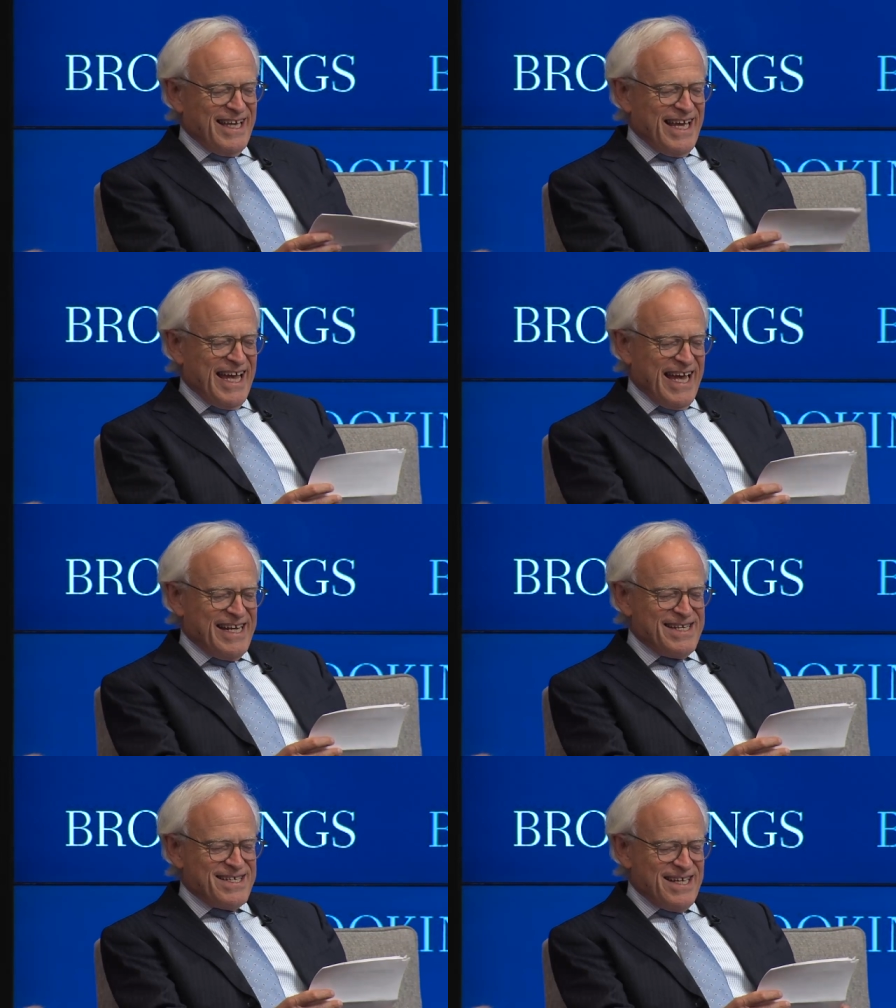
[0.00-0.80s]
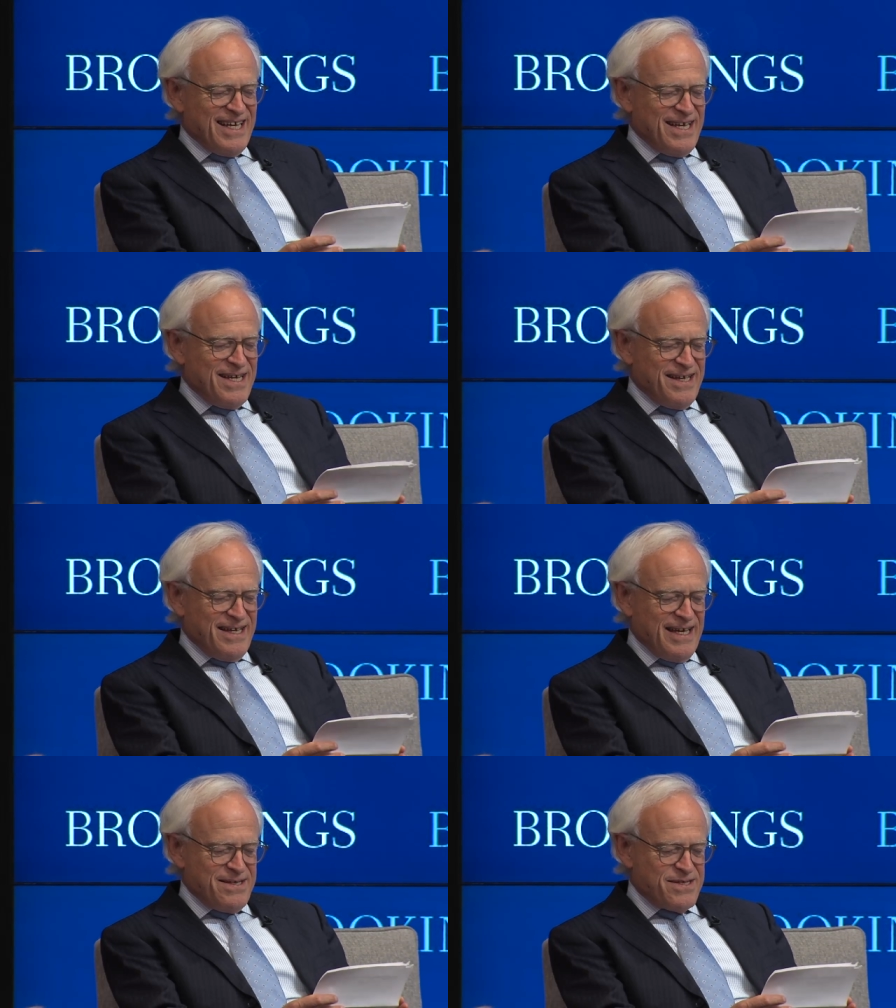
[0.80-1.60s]
and uh,
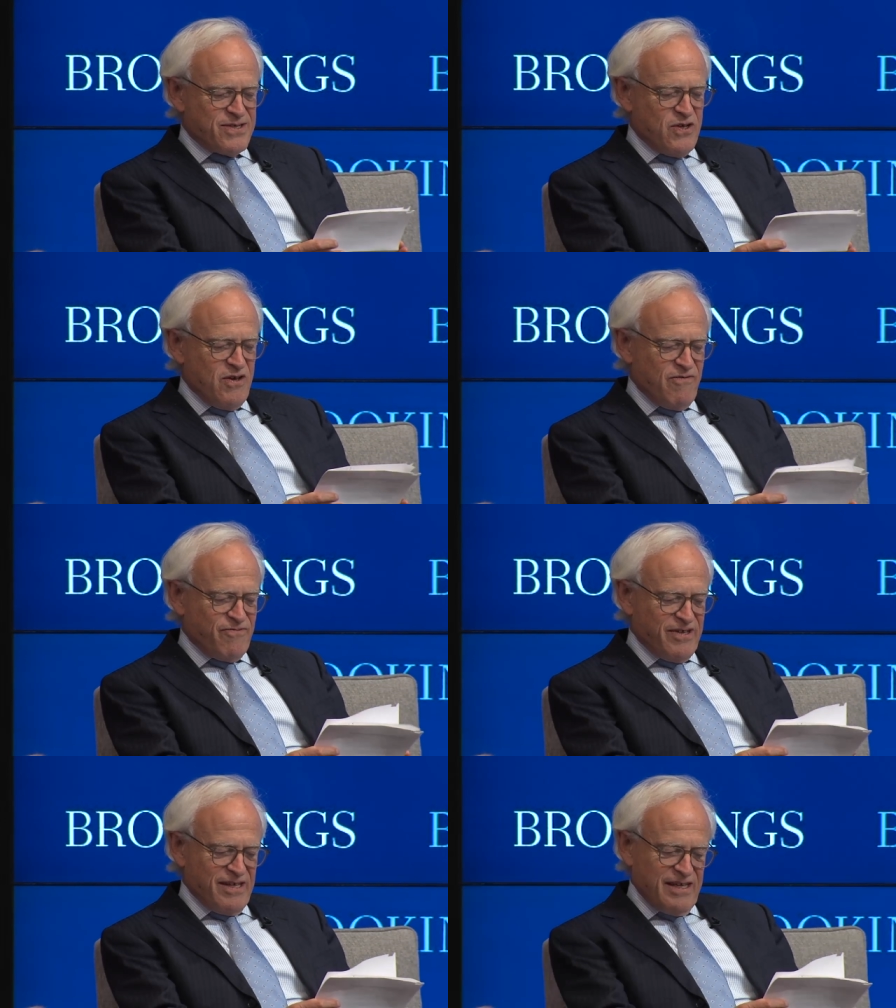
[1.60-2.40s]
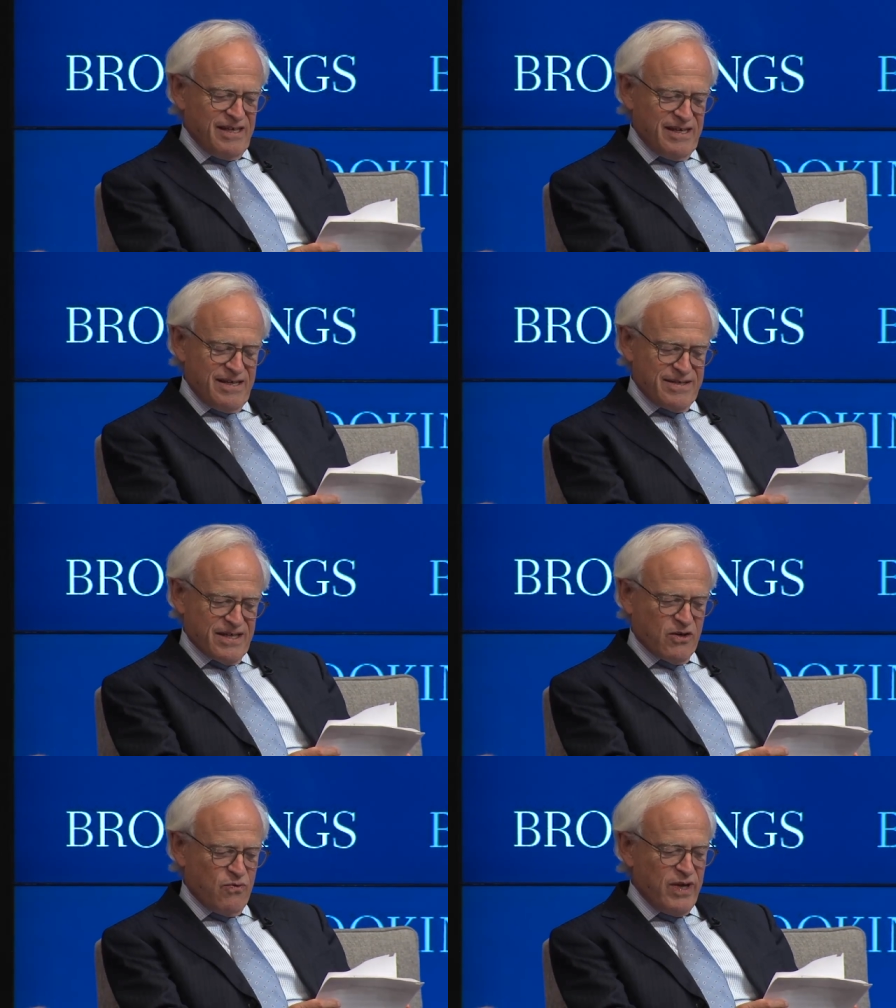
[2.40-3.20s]
has served as a
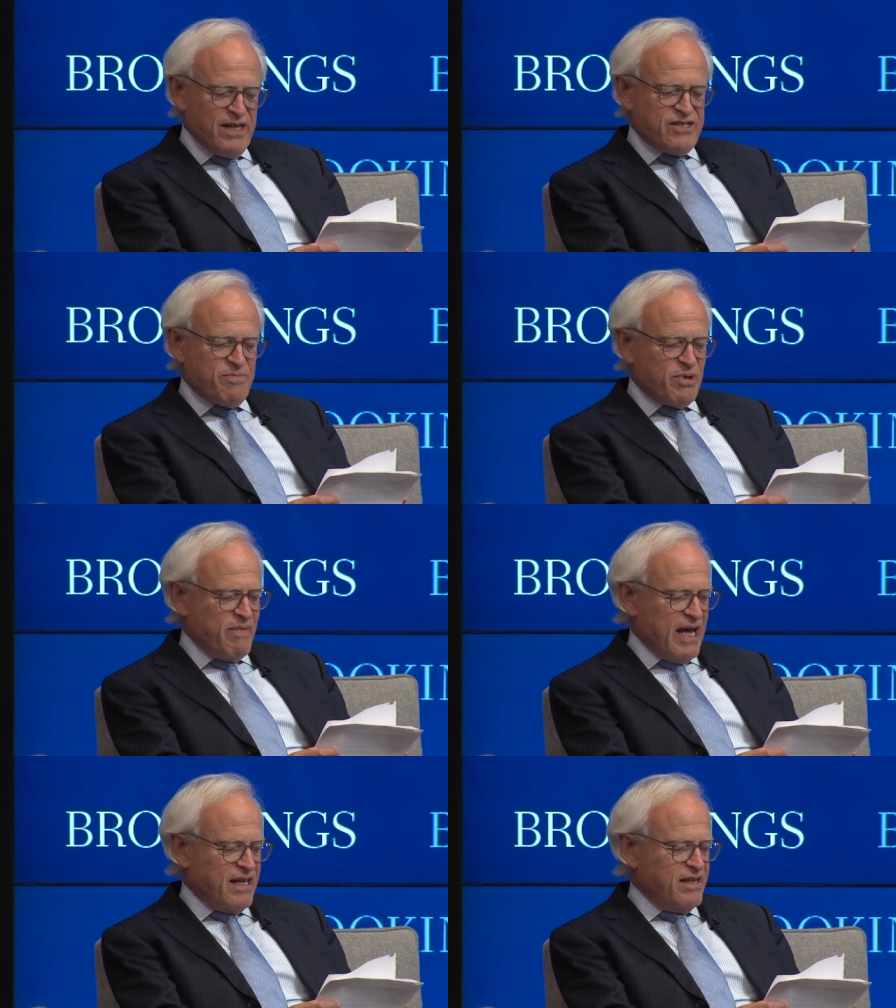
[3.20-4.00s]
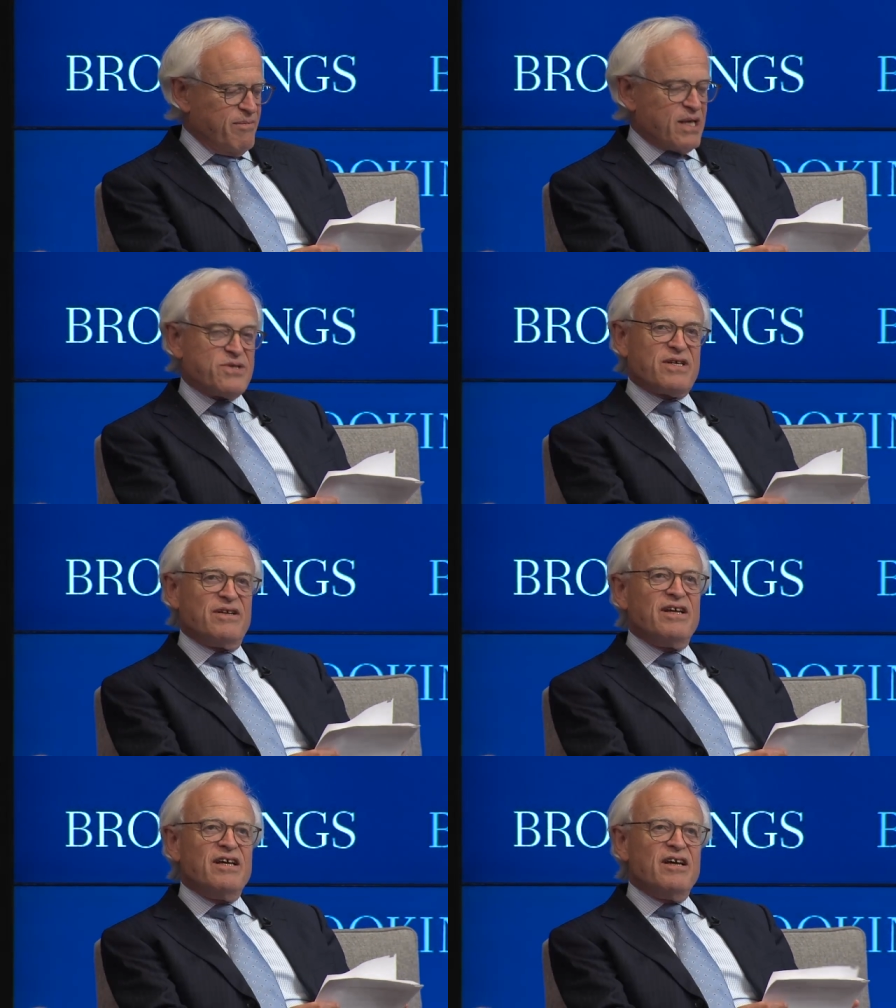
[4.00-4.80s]
career diplomat in the
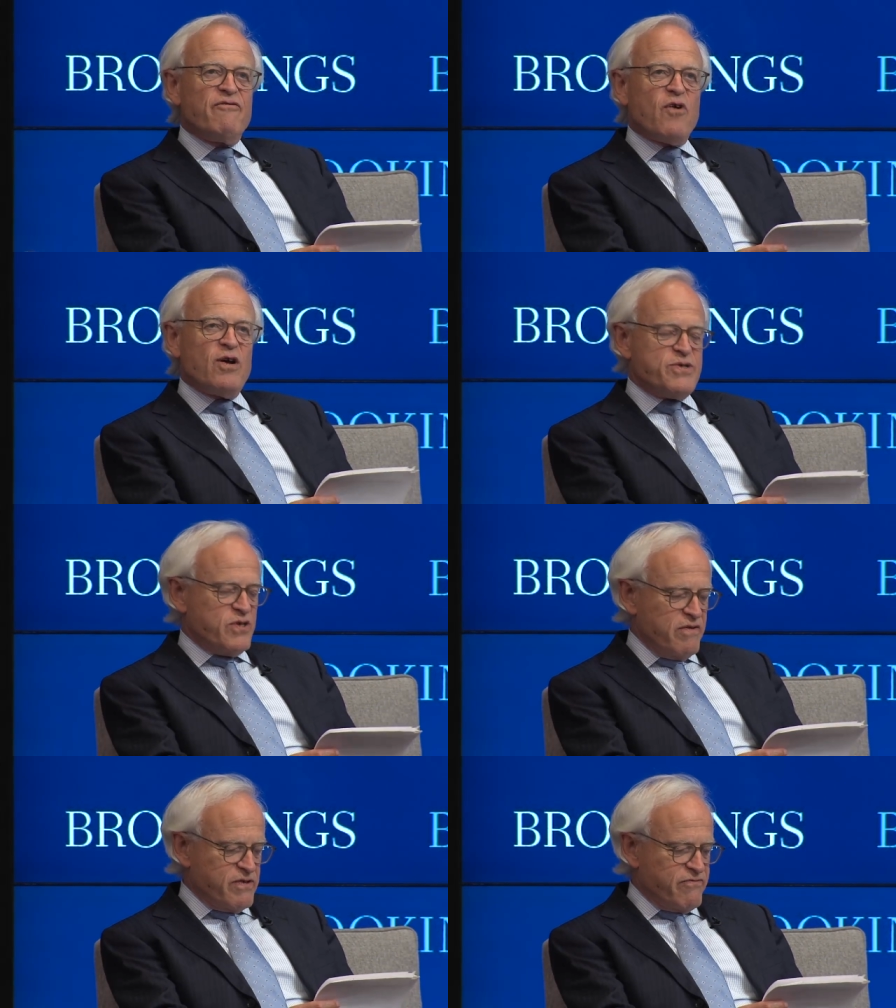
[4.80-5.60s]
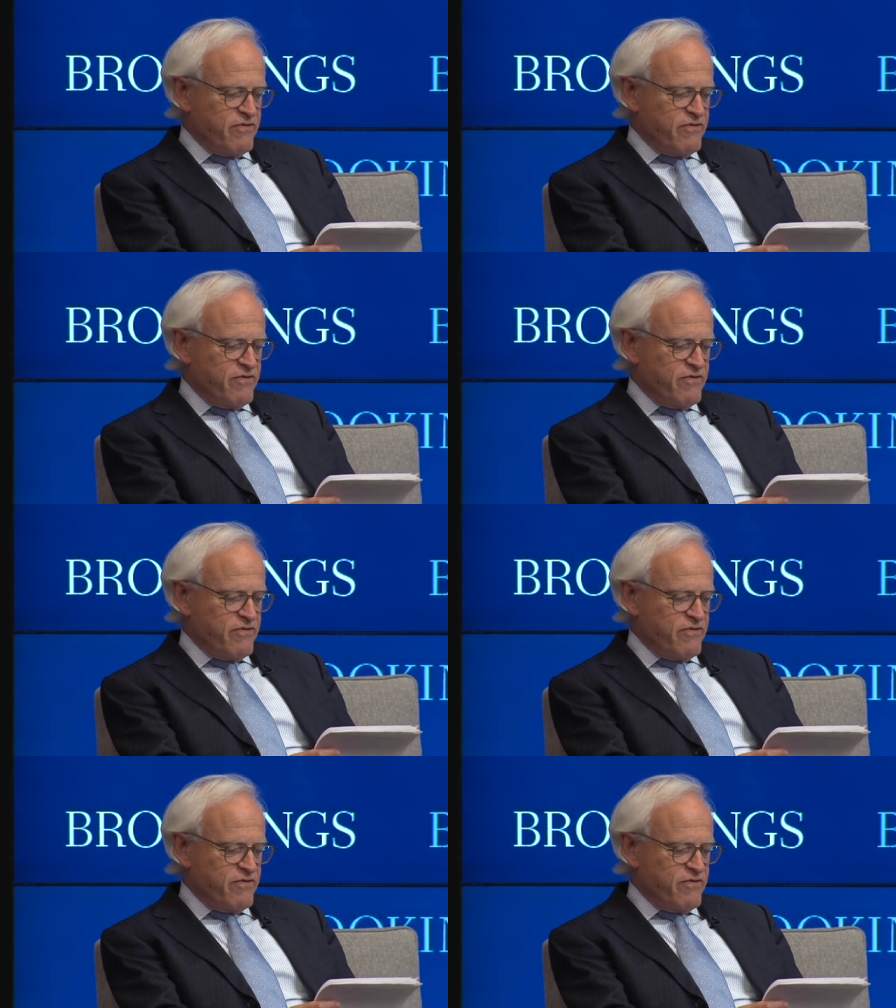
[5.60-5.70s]
Mexican Foreign Service